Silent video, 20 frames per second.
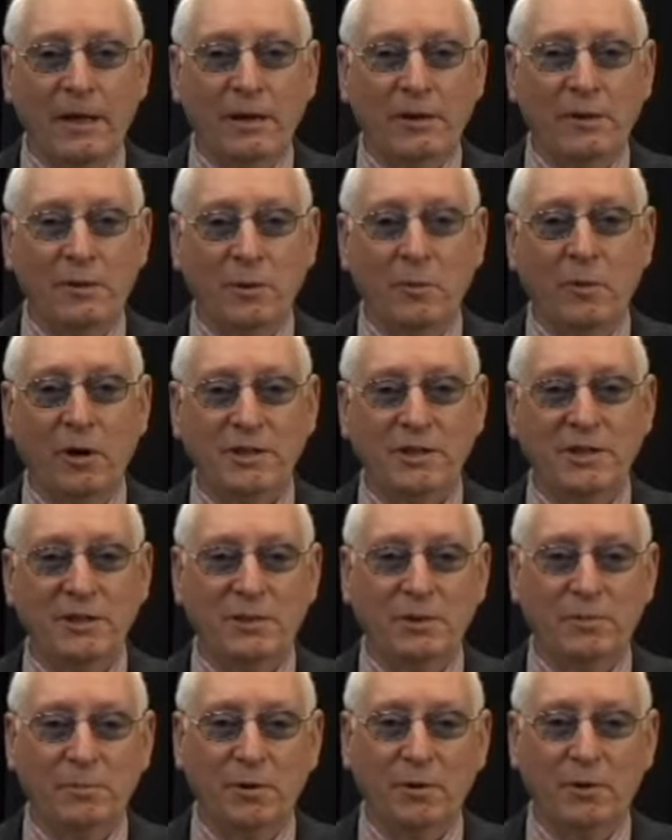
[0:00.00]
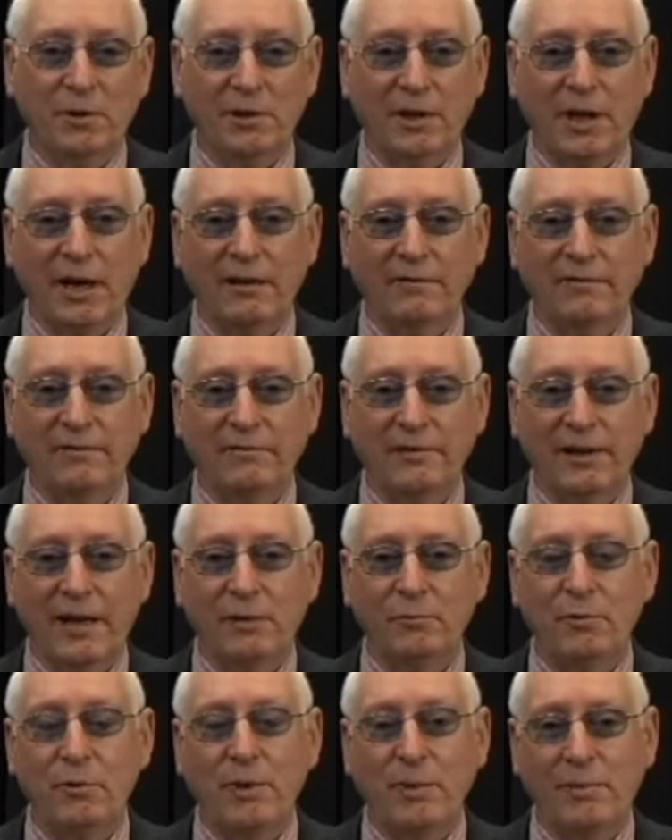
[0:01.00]
You're watching Support Life,
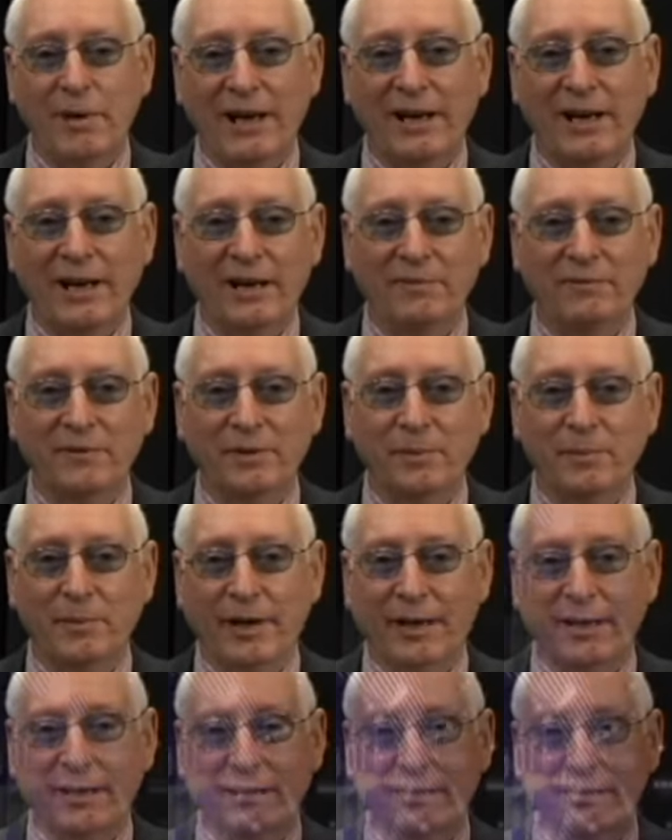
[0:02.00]
and we'll be back after the break.